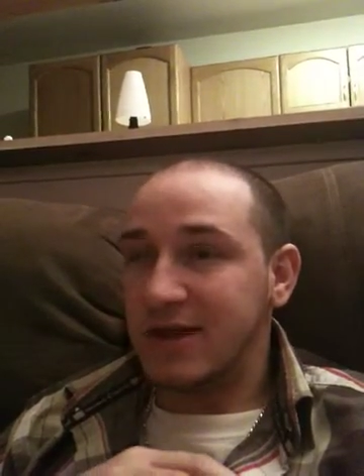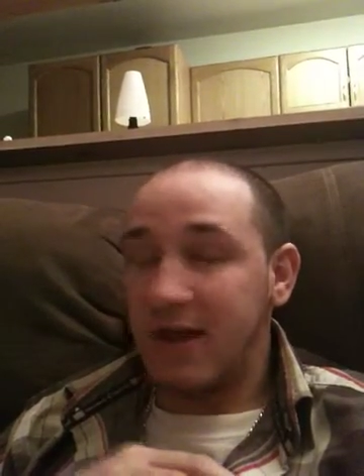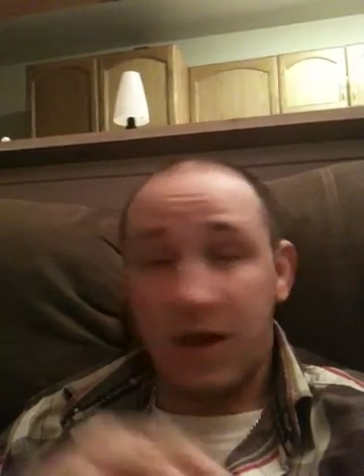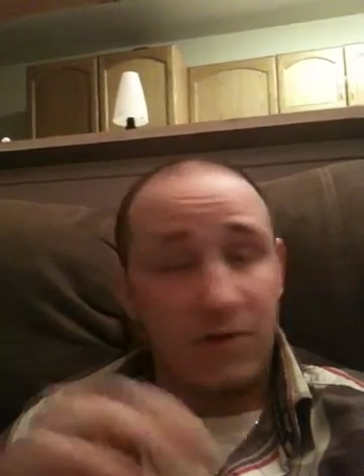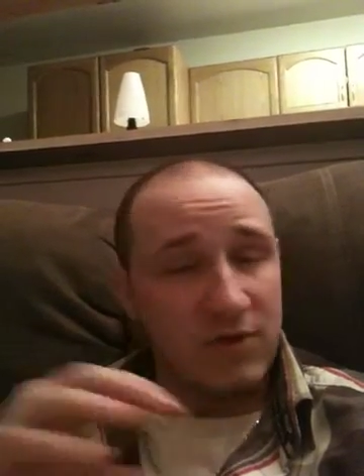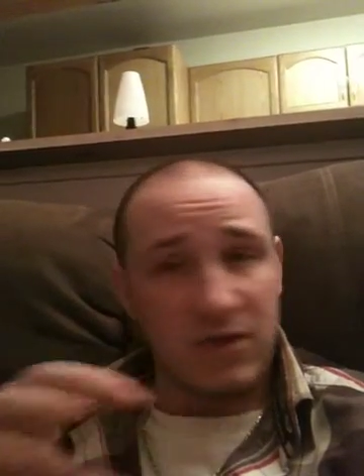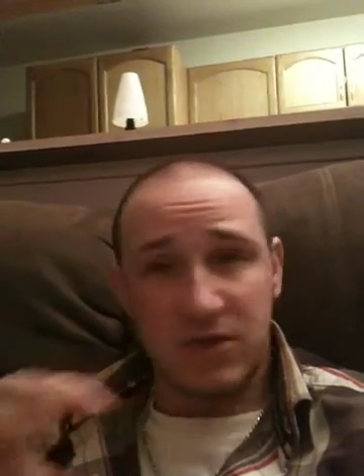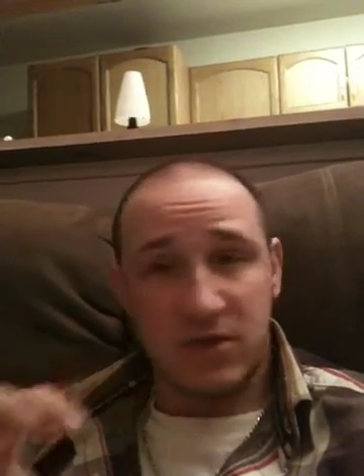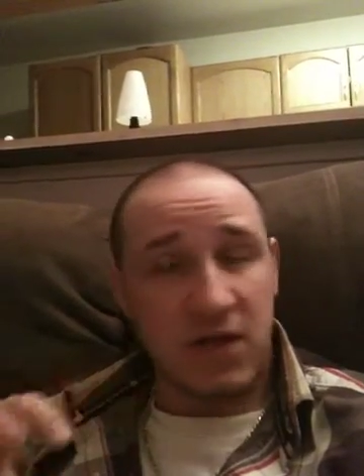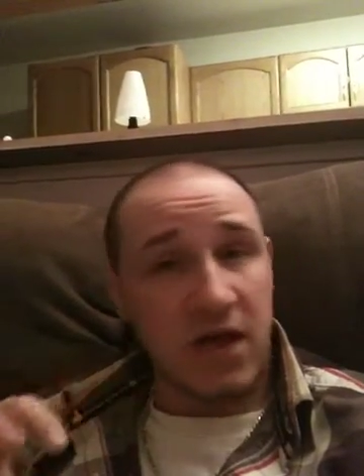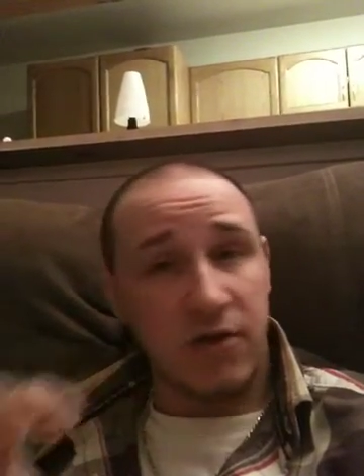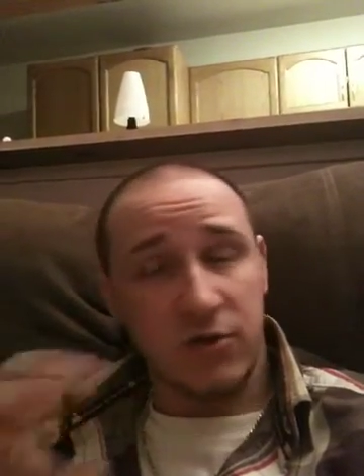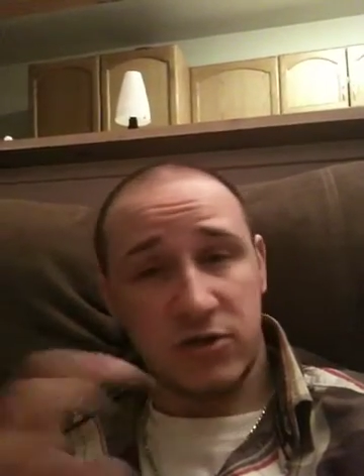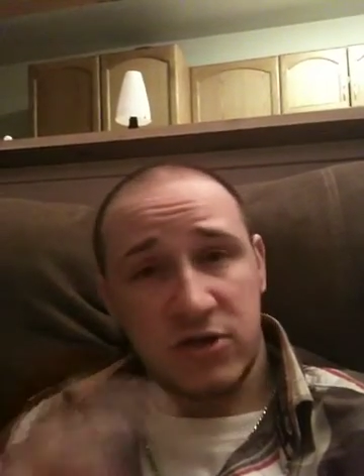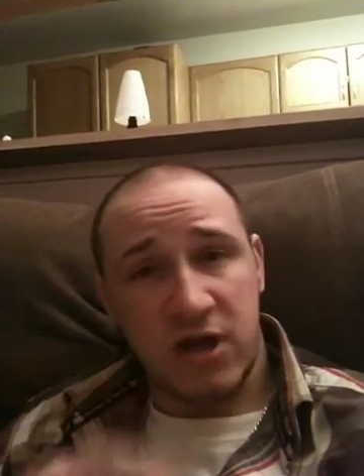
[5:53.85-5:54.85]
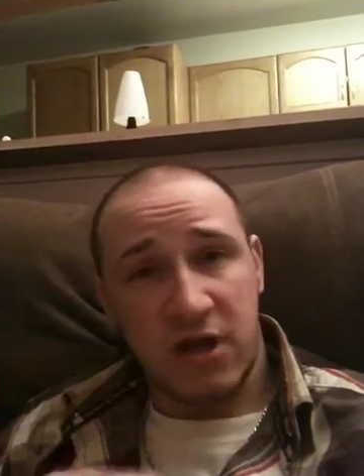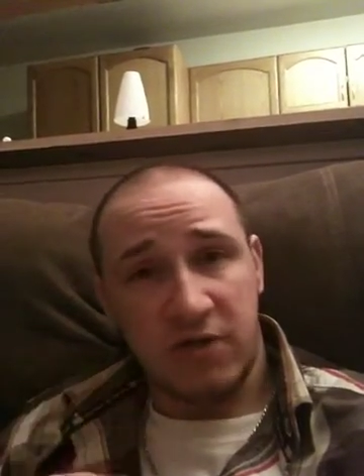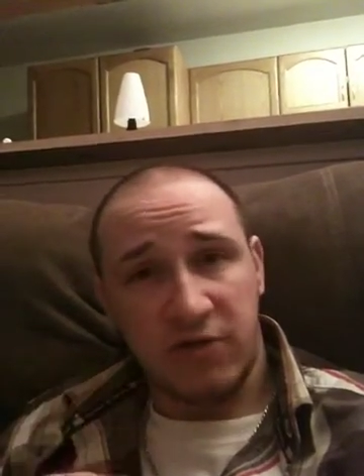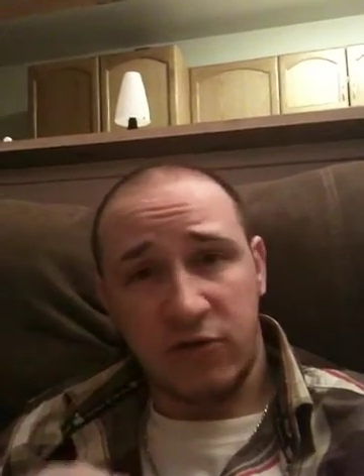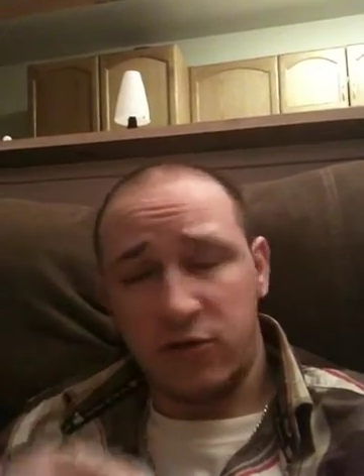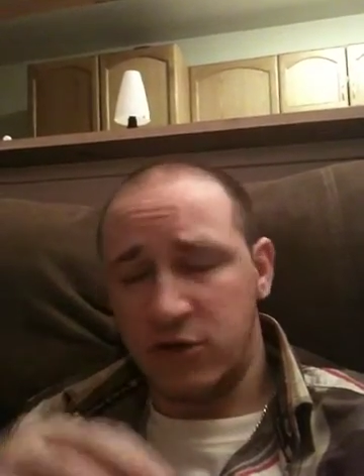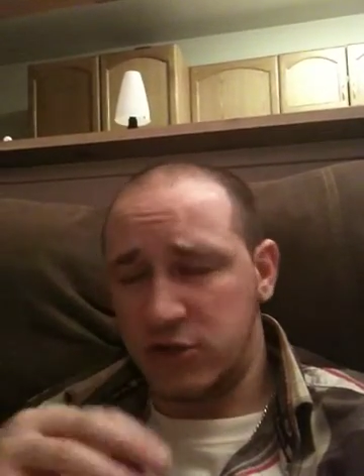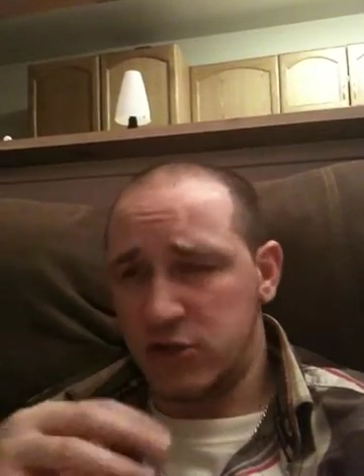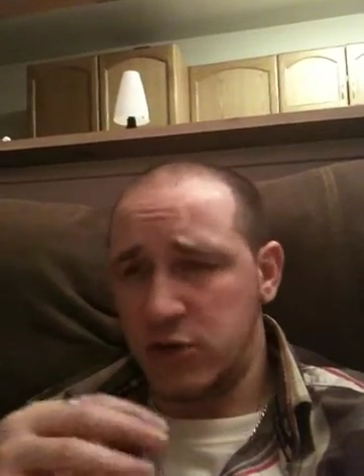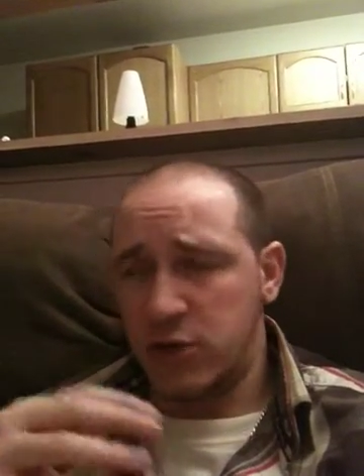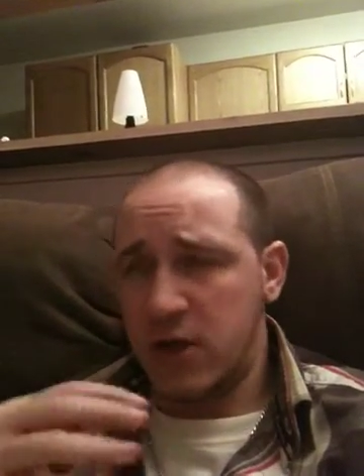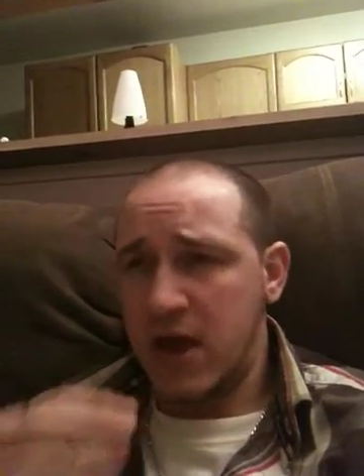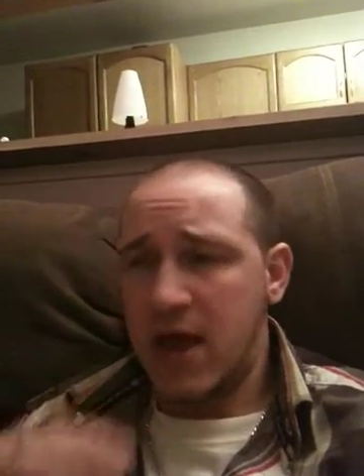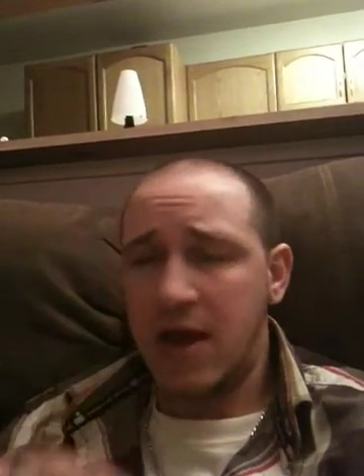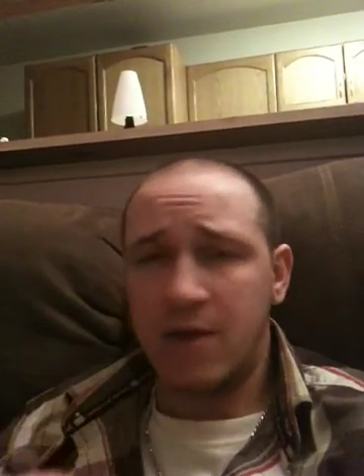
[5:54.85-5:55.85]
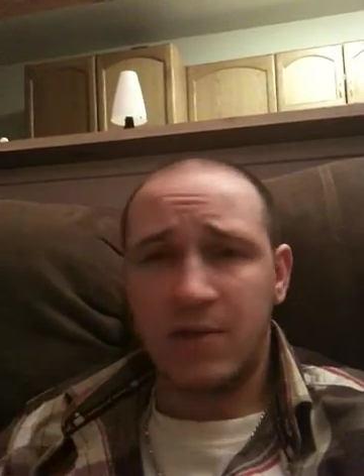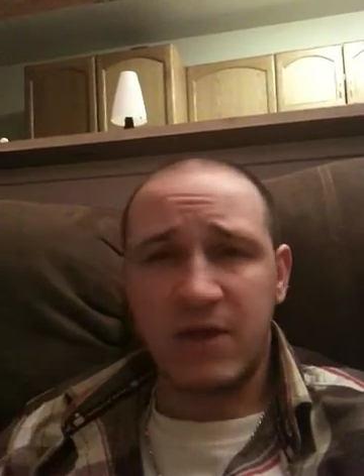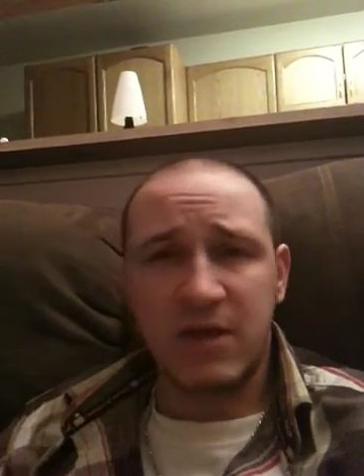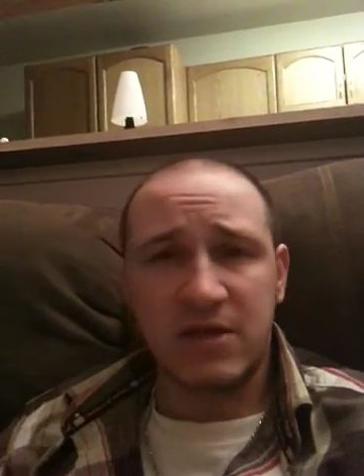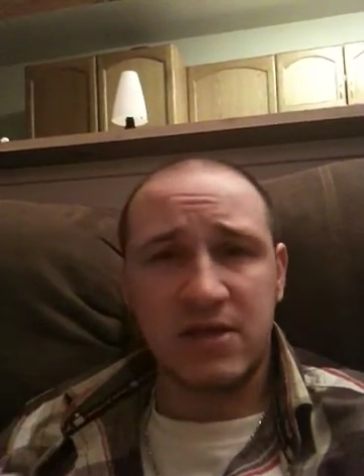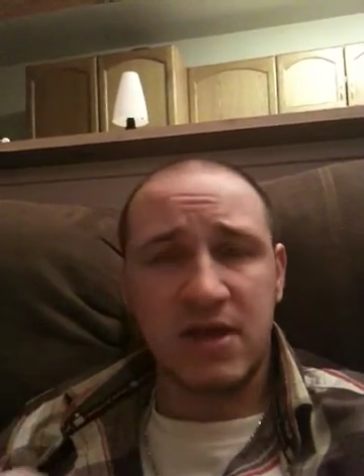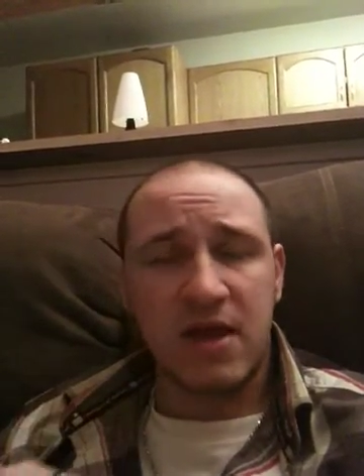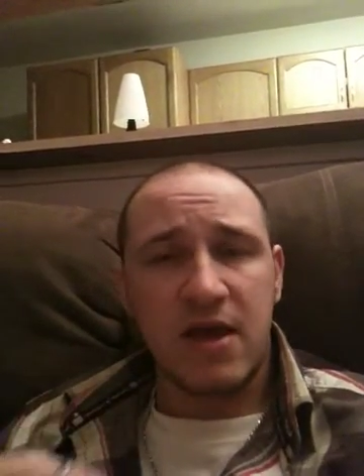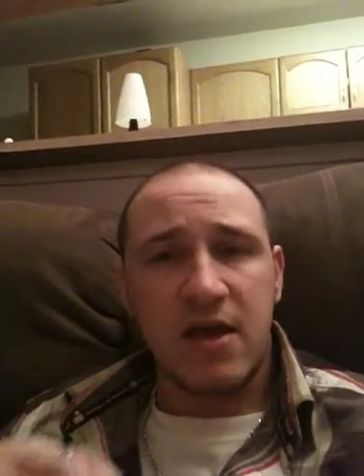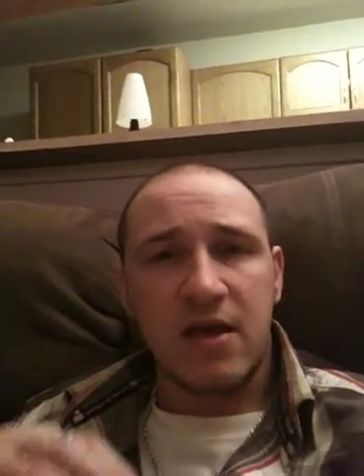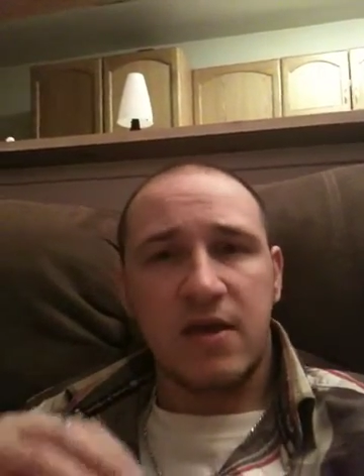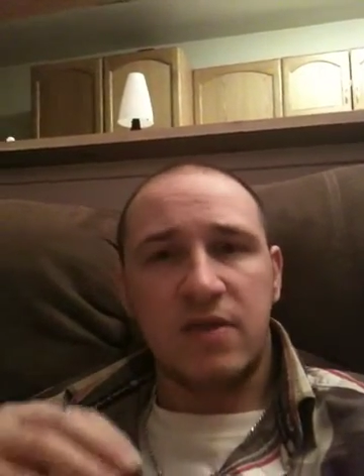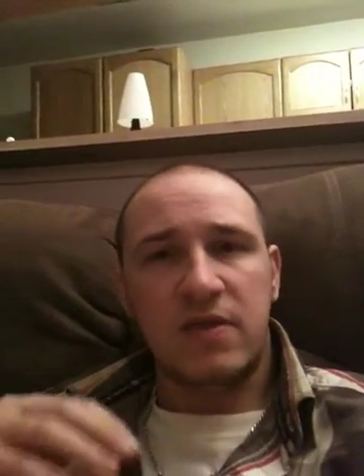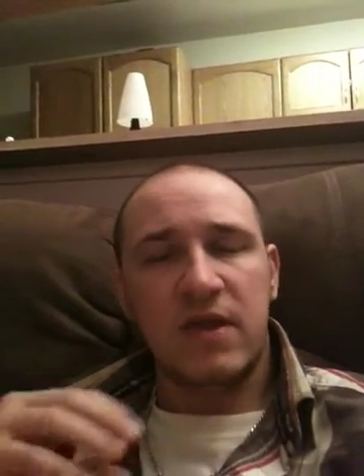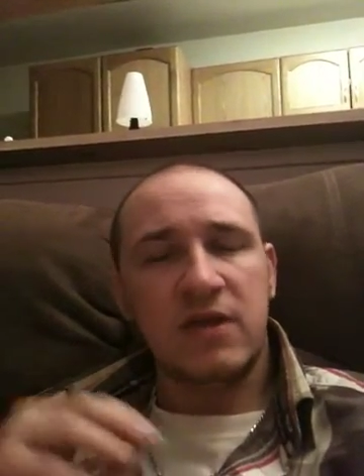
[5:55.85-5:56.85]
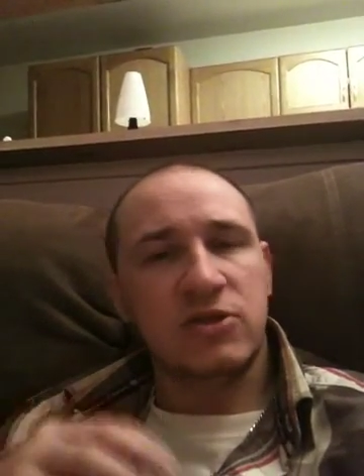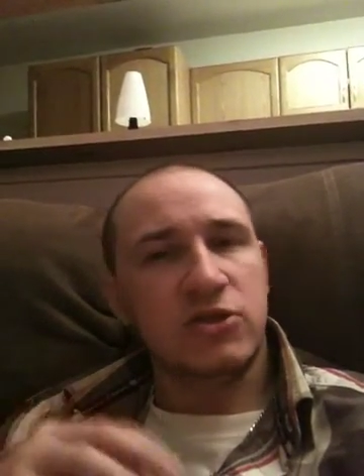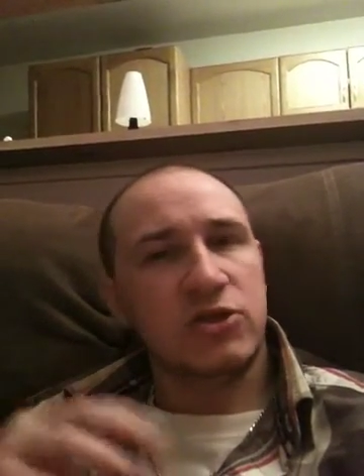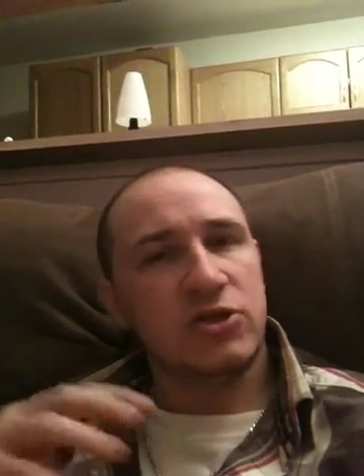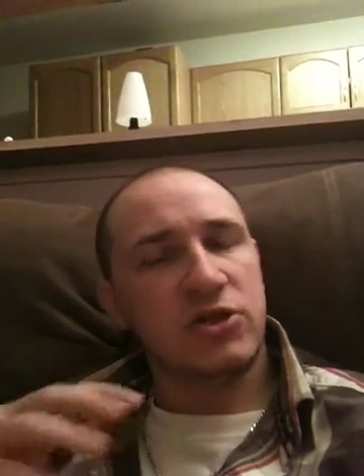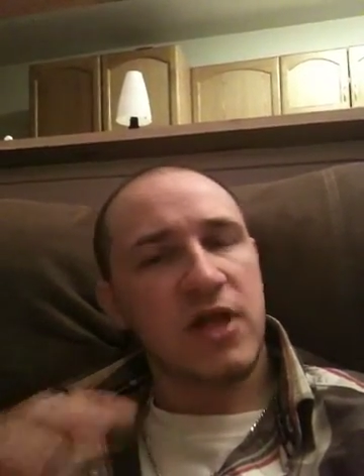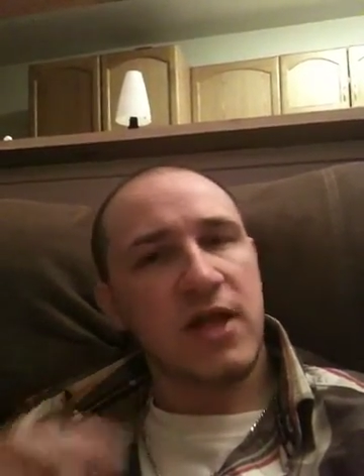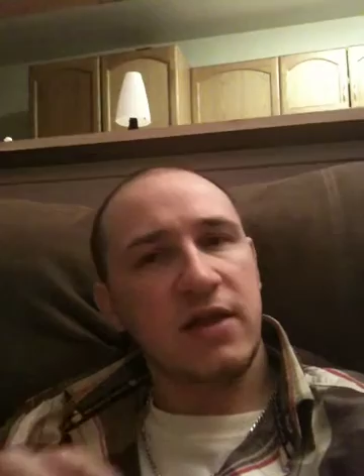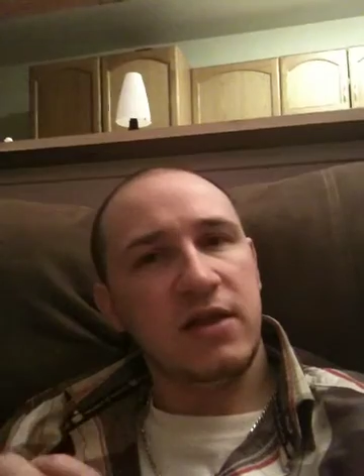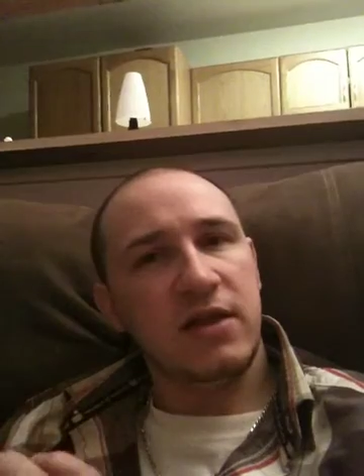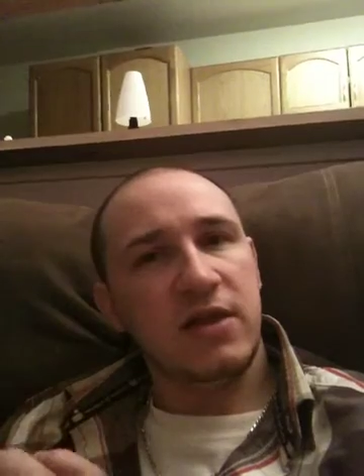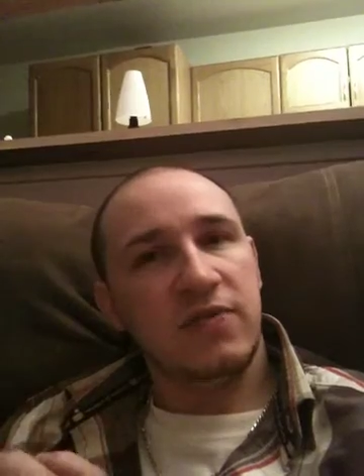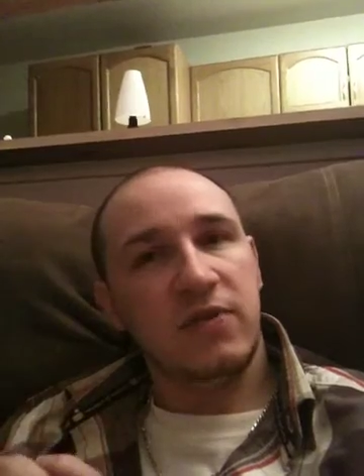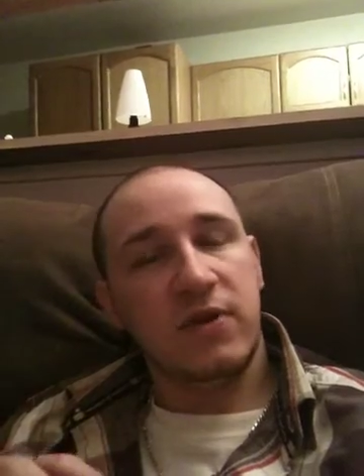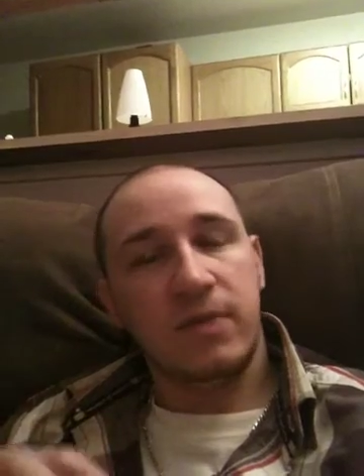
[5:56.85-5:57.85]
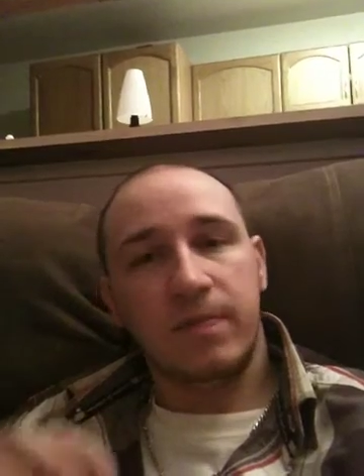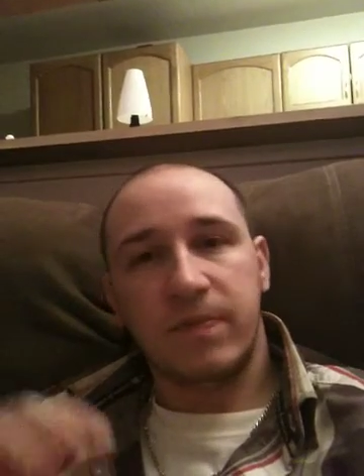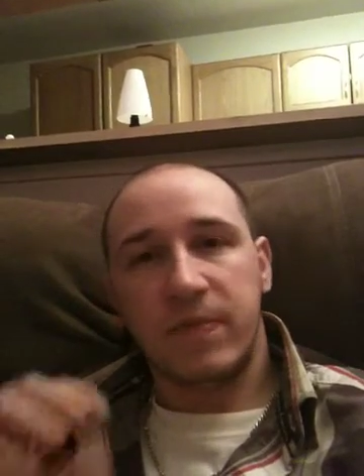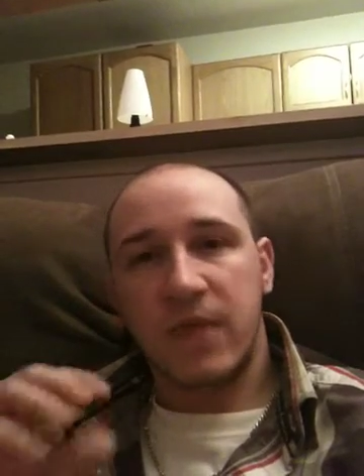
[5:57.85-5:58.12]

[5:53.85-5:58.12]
everything's either tougher, there's newer enemies, things are slightly different,